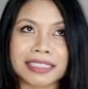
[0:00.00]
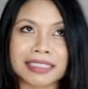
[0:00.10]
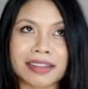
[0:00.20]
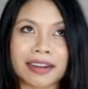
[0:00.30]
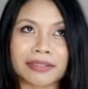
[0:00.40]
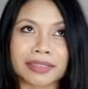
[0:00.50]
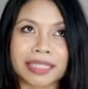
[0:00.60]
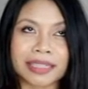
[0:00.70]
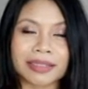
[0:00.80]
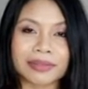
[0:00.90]
is not
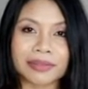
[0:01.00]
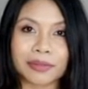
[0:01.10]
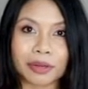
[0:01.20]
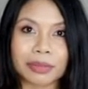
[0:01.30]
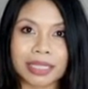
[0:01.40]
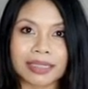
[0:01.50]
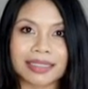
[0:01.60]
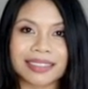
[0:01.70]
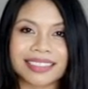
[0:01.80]
really for me.